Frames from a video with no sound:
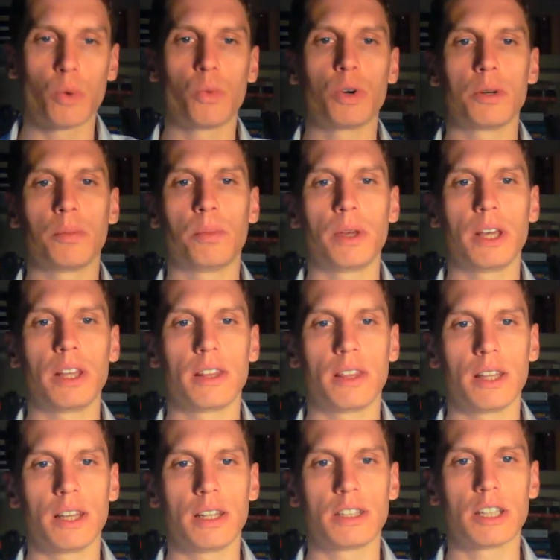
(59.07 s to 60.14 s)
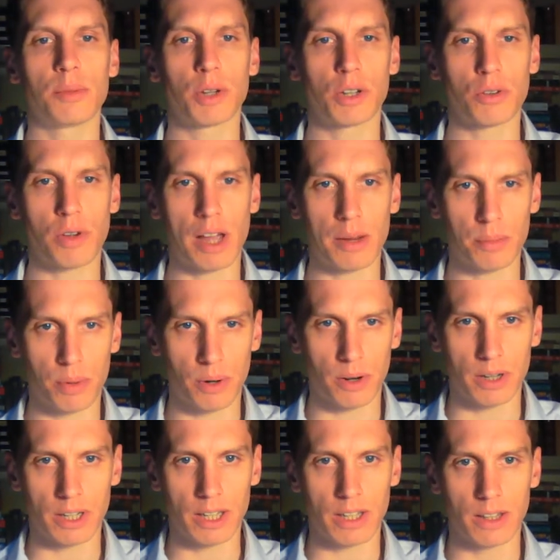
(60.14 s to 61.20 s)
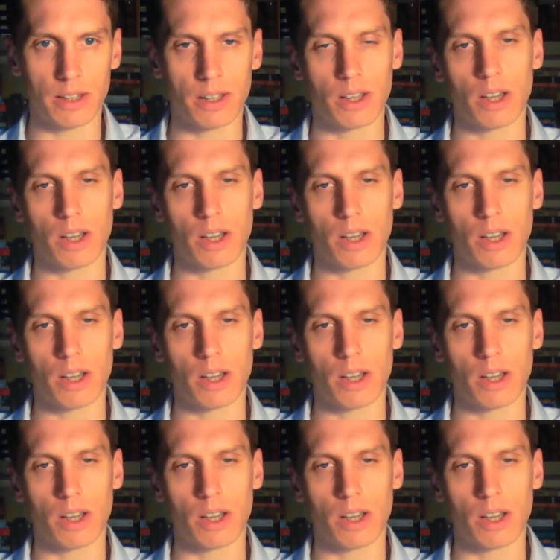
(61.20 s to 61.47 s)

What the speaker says: would be the Democrat Party,